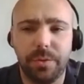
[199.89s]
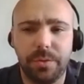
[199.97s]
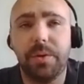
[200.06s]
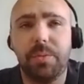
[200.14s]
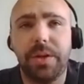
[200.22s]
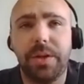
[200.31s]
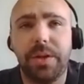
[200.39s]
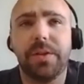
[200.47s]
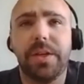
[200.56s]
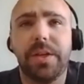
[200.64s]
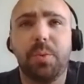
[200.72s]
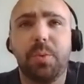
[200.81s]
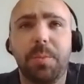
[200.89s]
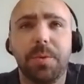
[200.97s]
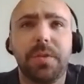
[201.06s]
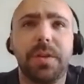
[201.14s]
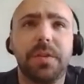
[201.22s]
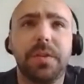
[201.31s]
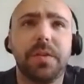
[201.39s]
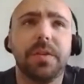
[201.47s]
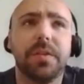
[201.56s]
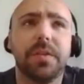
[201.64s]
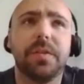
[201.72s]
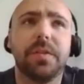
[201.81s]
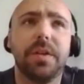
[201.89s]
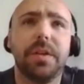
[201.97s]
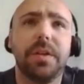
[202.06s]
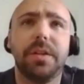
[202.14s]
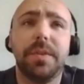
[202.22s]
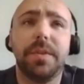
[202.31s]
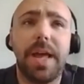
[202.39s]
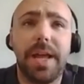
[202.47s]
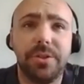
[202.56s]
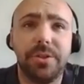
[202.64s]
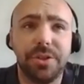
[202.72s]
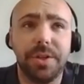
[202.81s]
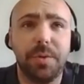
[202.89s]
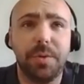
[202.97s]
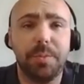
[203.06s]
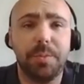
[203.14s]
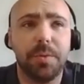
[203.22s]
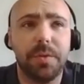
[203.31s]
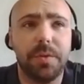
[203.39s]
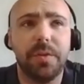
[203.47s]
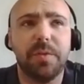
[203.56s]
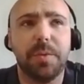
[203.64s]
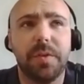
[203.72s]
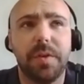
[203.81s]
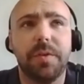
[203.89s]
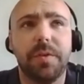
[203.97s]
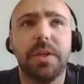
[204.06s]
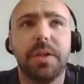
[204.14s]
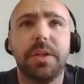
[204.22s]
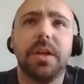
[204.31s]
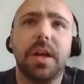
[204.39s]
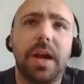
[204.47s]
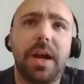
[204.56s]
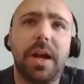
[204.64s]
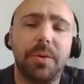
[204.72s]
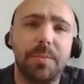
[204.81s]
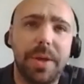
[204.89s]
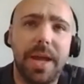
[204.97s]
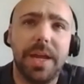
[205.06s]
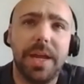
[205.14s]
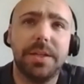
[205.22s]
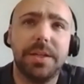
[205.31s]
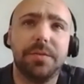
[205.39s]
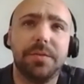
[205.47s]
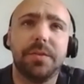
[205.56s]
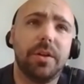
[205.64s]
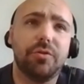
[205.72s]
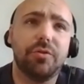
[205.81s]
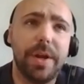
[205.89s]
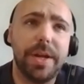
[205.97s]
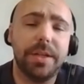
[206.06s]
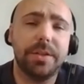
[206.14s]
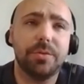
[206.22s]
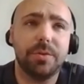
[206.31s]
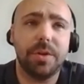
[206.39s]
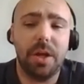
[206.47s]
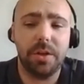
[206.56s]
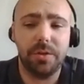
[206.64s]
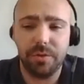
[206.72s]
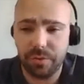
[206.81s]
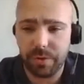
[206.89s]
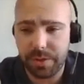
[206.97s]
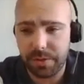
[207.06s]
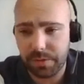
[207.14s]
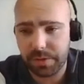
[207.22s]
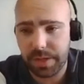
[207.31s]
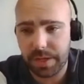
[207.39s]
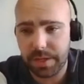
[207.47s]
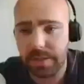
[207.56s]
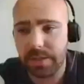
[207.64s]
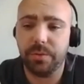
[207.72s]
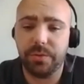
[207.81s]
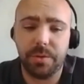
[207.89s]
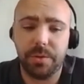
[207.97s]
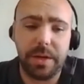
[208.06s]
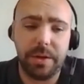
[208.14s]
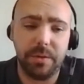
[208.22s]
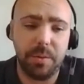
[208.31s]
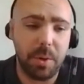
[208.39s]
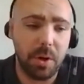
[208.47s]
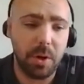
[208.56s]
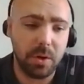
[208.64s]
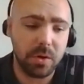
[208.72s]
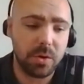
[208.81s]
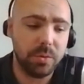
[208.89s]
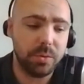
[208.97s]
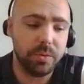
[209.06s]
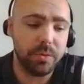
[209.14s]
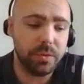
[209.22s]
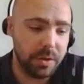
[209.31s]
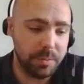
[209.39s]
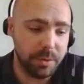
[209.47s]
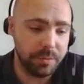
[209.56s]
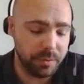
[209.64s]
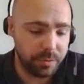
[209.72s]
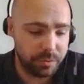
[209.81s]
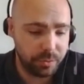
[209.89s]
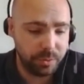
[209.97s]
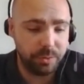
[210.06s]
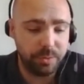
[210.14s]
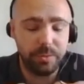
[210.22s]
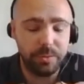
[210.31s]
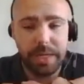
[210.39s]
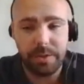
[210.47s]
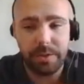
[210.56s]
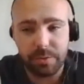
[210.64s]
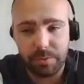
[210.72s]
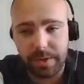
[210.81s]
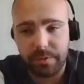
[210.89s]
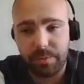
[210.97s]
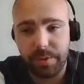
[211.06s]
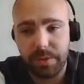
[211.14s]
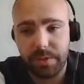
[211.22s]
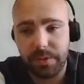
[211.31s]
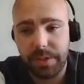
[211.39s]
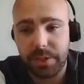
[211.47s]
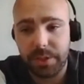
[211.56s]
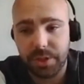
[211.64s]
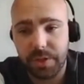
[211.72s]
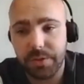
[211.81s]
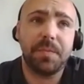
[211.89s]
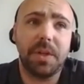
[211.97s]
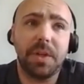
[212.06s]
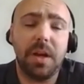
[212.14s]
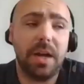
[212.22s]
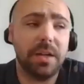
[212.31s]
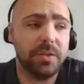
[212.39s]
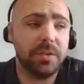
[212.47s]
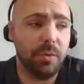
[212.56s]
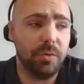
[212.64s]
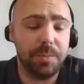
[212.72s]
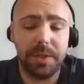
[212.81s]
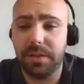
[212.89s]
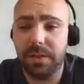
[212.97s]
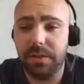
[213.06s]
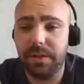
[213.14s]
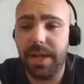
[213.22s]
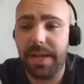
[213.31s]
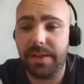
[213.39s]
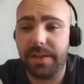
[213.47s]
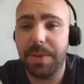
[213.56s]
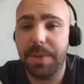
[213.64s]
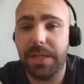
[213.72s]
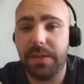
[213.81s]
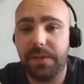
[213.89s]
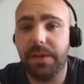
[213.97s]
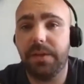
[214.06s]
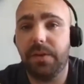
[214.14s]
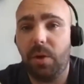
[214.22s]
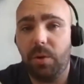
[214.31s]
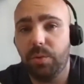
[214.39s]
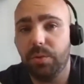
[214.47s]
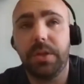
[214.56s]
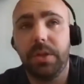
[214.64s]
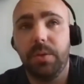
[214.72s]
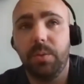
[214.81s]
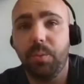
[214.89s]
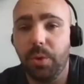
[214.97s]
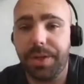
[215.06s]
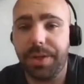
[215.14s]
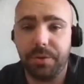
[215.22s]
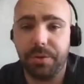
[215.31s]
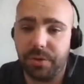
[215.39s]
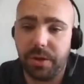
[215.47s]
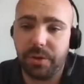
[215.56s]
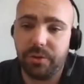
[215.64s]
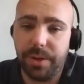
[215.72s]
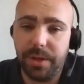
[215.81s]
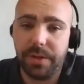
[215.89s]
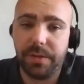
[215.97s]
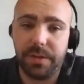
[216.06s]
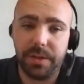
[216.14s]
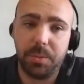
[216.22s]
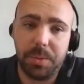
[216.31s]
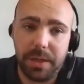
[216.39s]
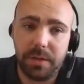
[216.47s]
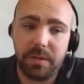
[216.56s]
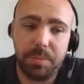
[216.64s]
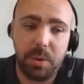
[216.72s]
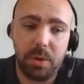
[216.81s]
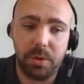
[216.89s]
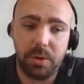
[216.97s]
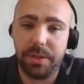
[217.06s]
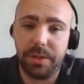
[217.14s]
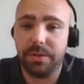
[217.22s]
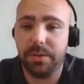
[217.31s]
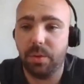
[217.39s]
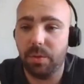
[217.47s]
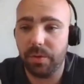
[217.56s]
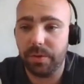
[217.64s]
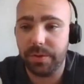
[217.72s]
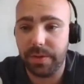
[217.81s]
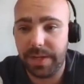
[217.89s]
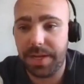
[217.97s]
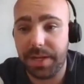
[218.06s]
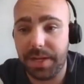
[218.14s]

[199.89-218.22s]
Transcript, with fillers: When I say the properties, it's the the engineering property specifically, how it behaves, drained or an undrained state, also how the particles of the soil interact with each other, and ultimately its ability to hold up whatever structure it is that you plan to put on it or in it.